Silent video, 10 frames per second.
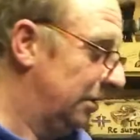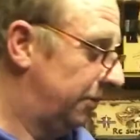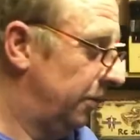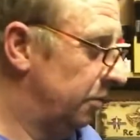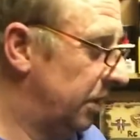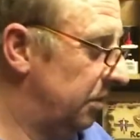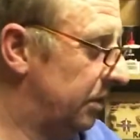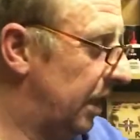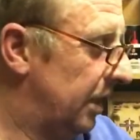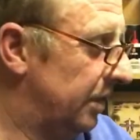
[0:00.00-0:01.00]
front wheel
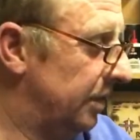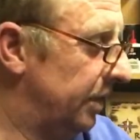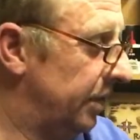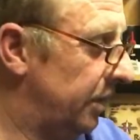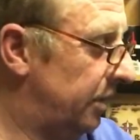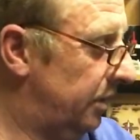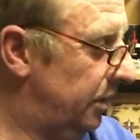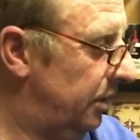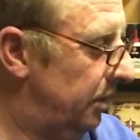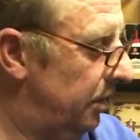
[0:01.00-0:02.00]
was hanging in the air
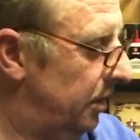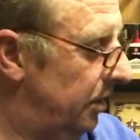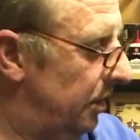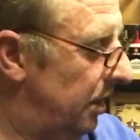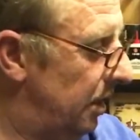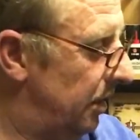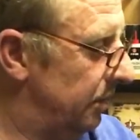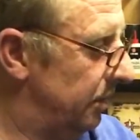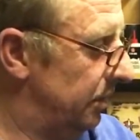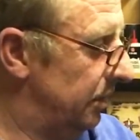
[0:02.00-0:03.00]

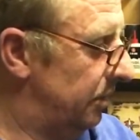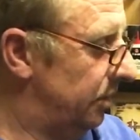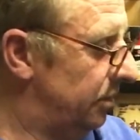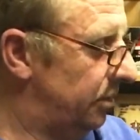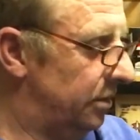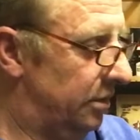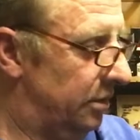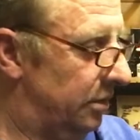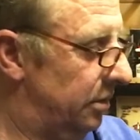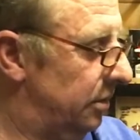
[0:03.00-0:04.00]
and it just
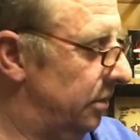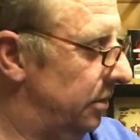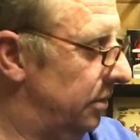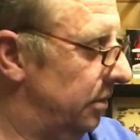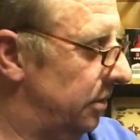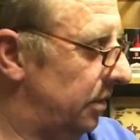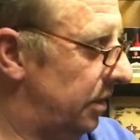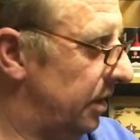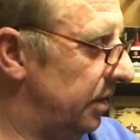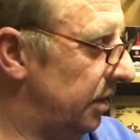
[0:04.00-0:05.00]

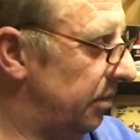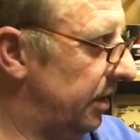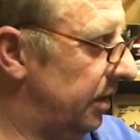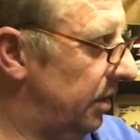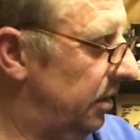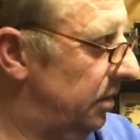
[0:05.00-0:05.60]
disintegrated.